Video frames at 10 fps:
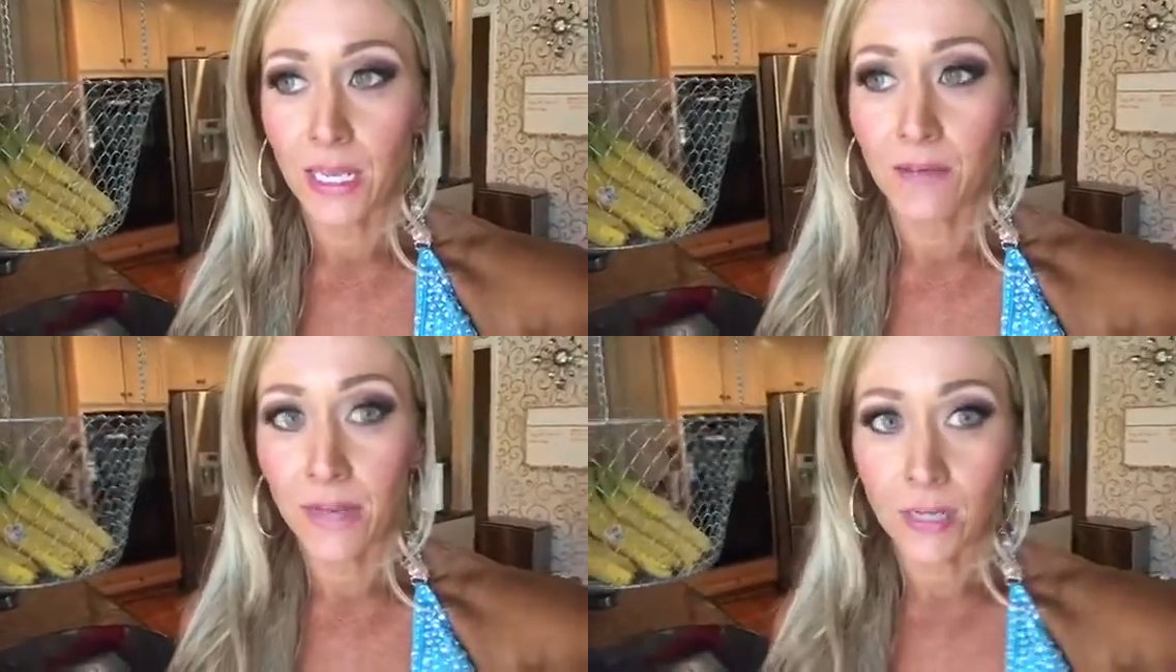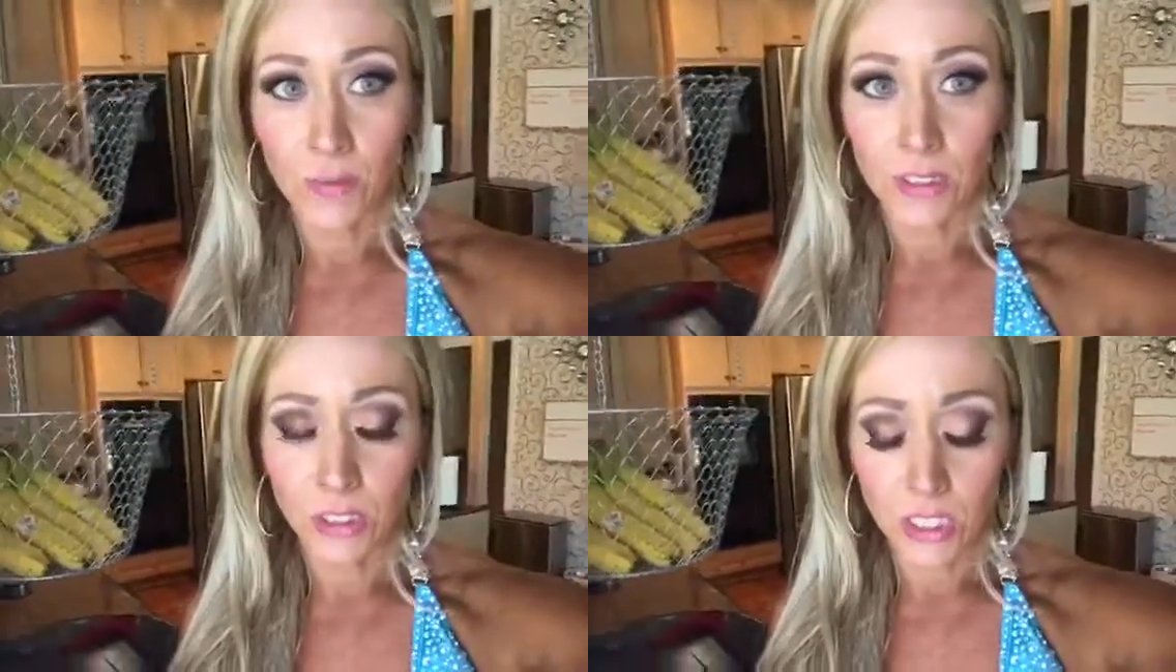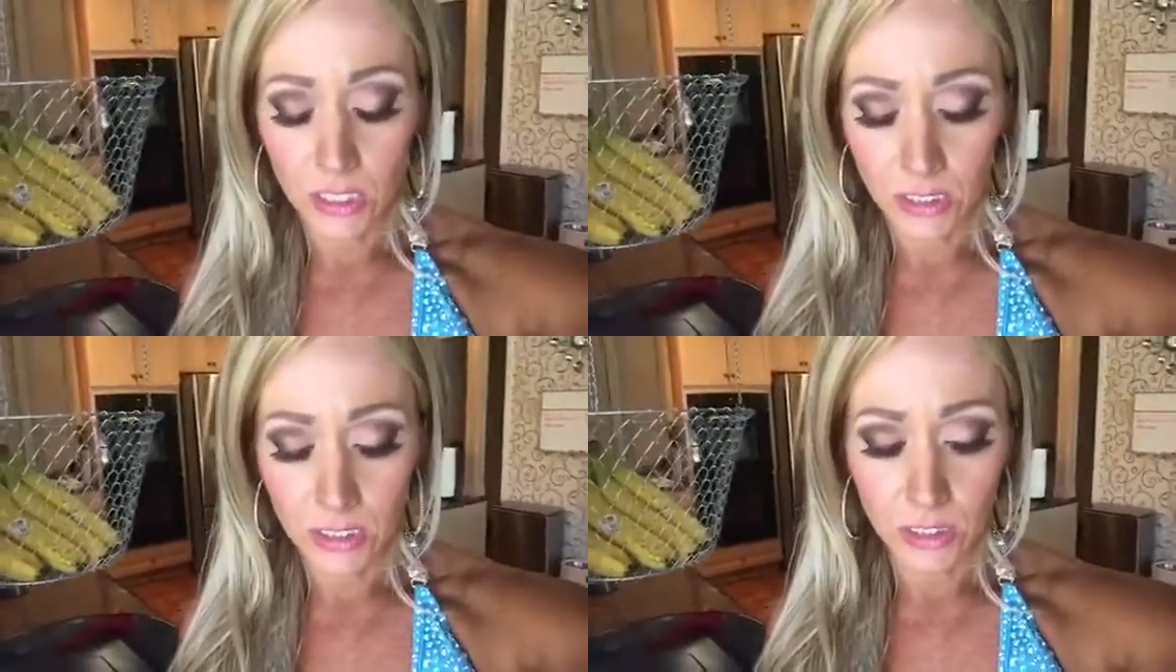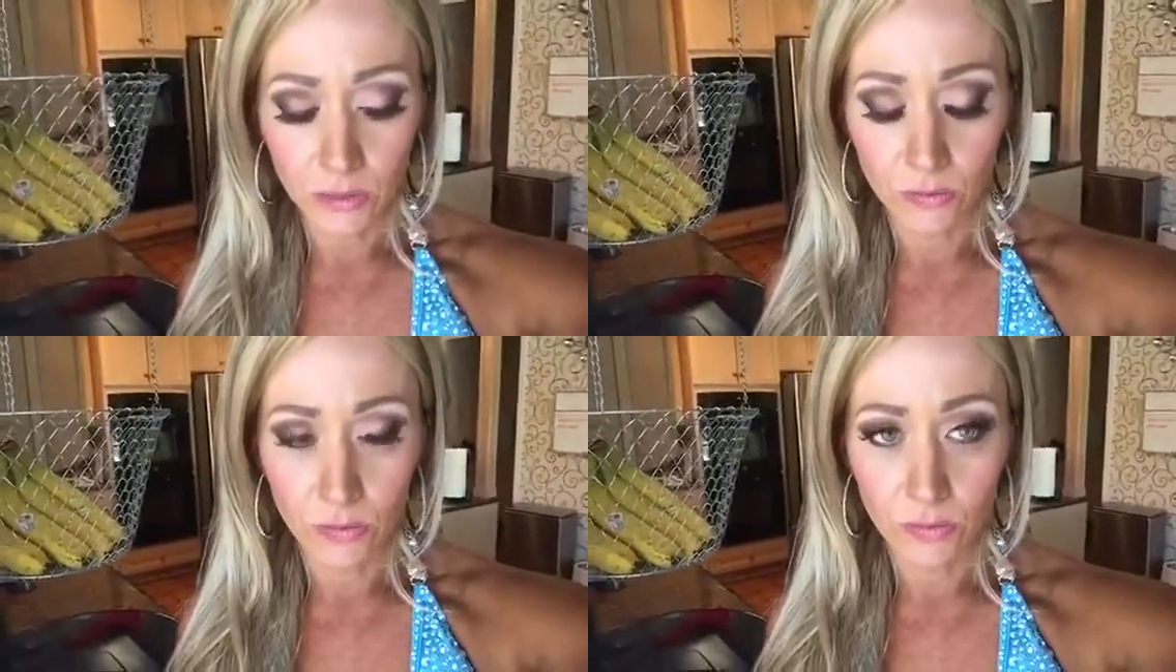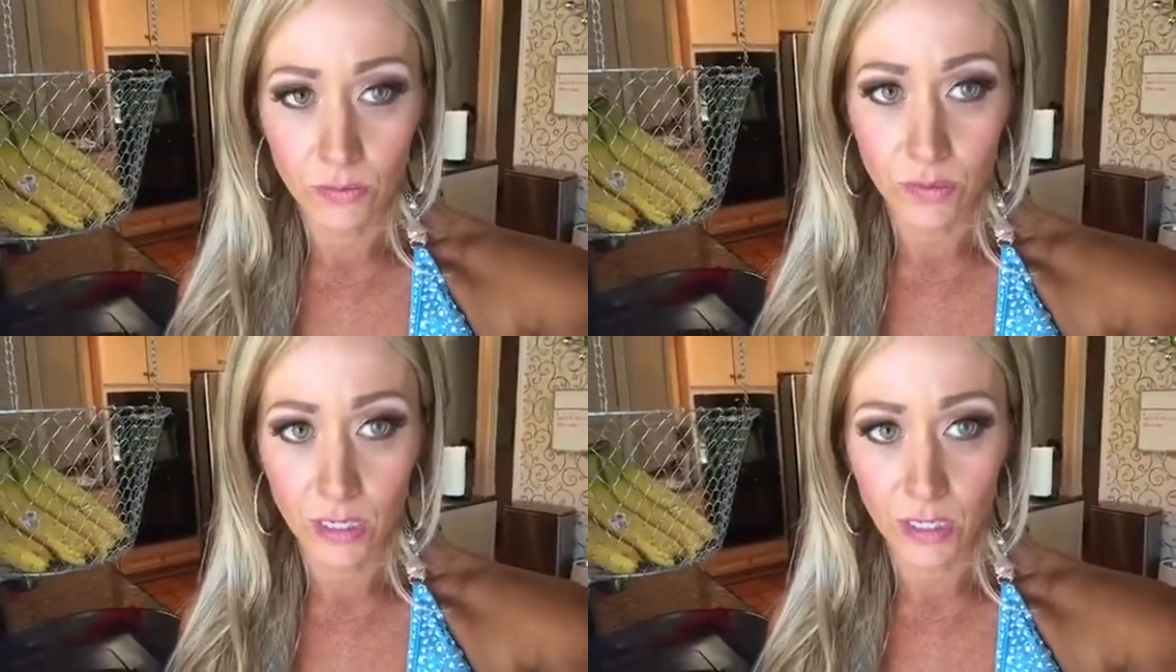If anyone's looking to do
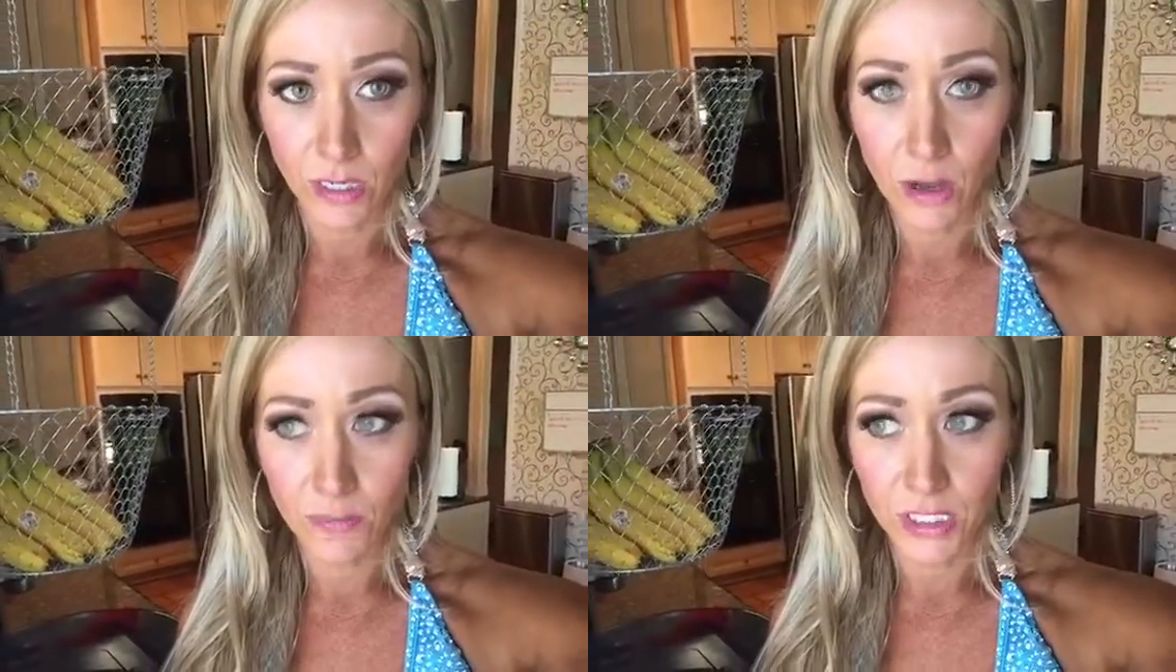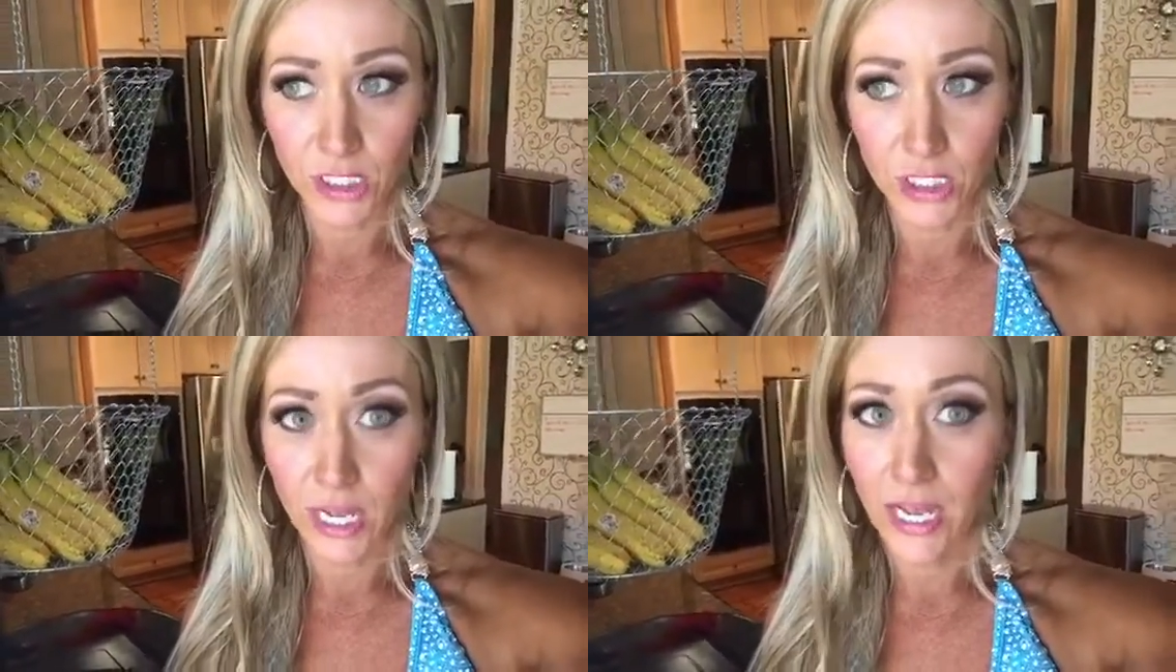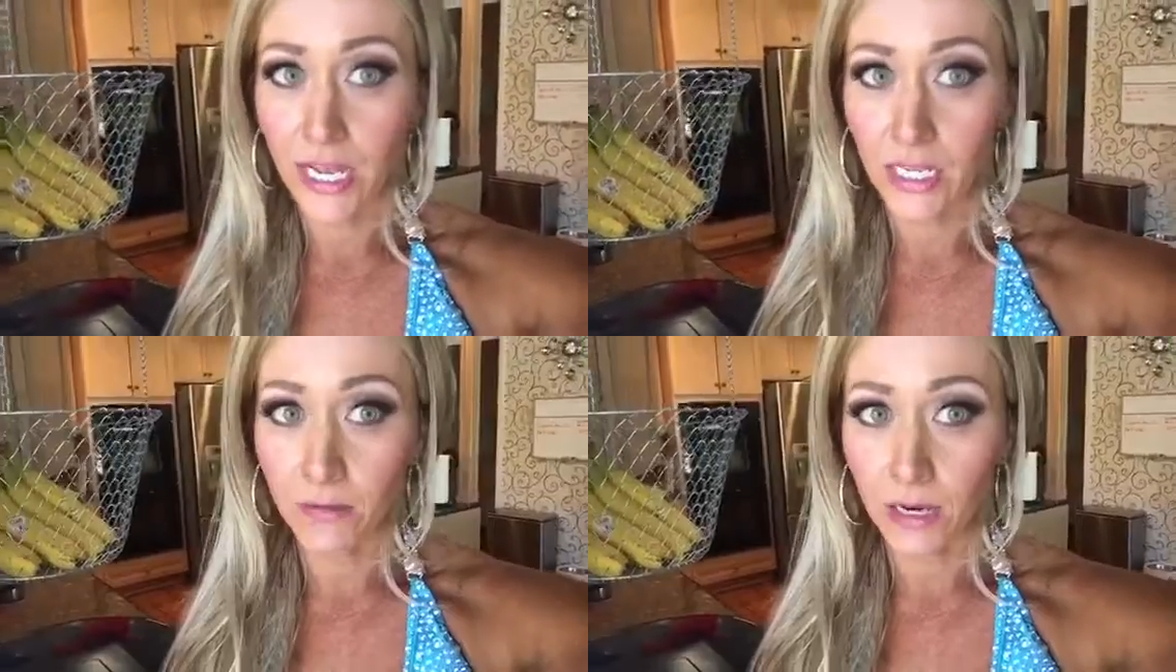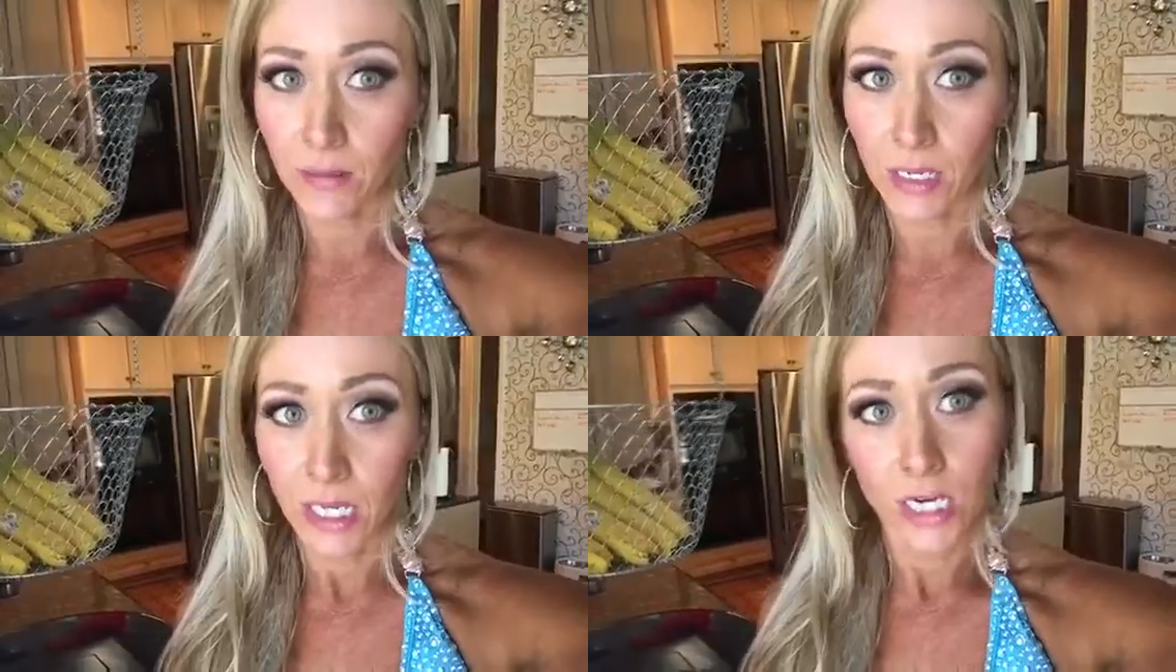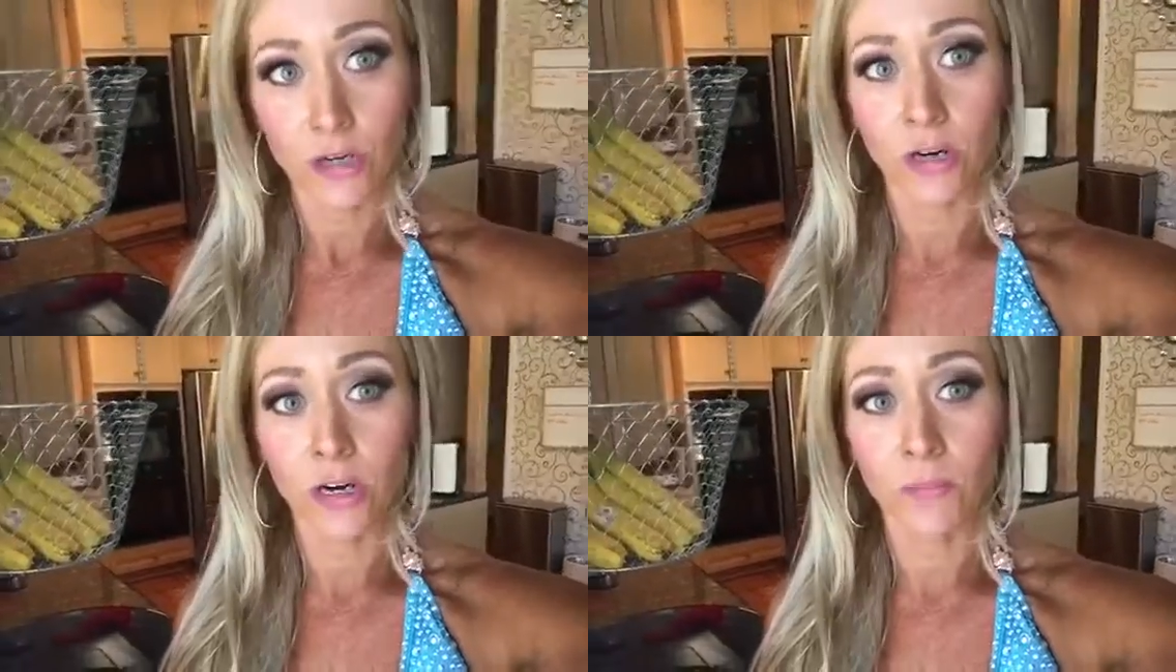a competition, I highly recommend getting
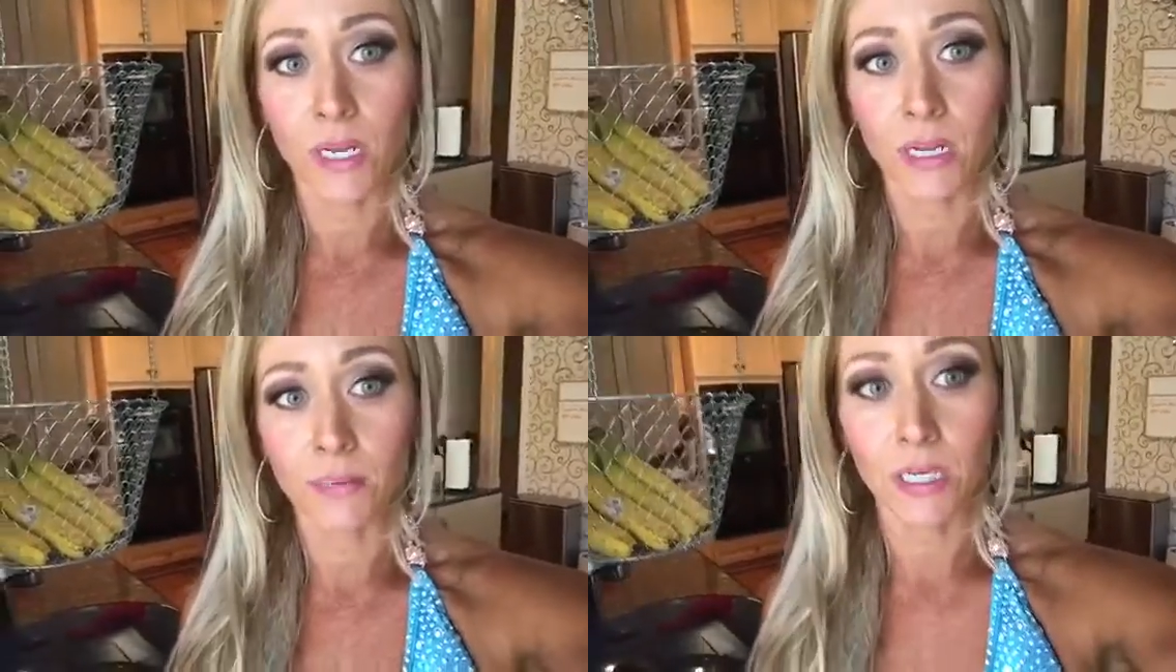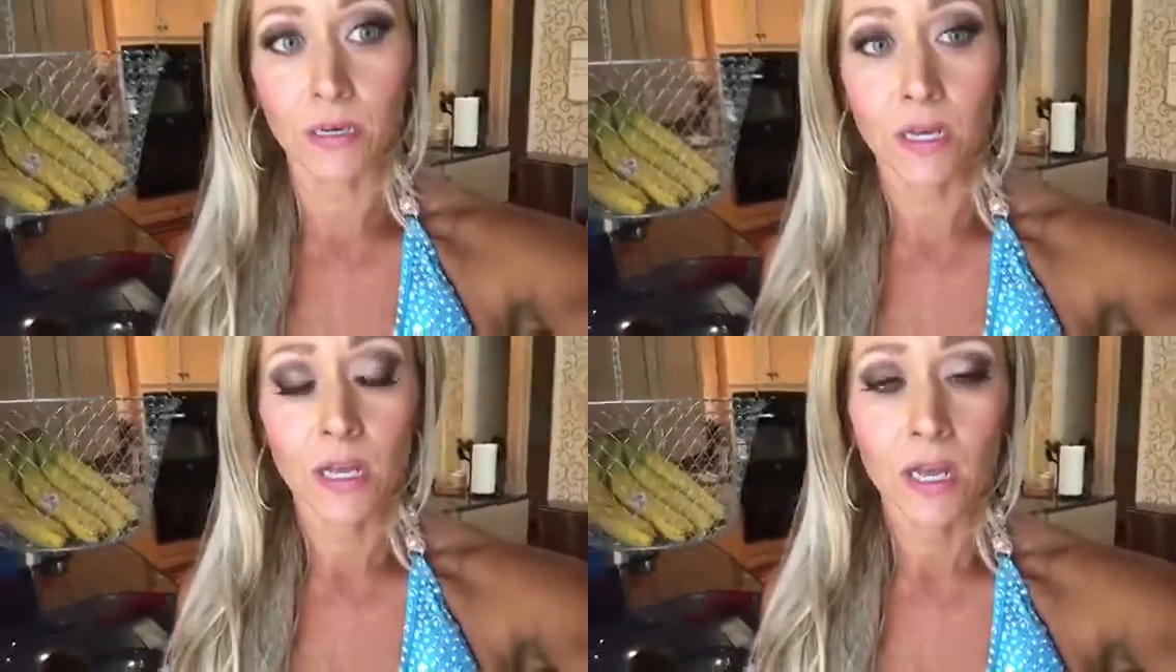your hair and makeup done.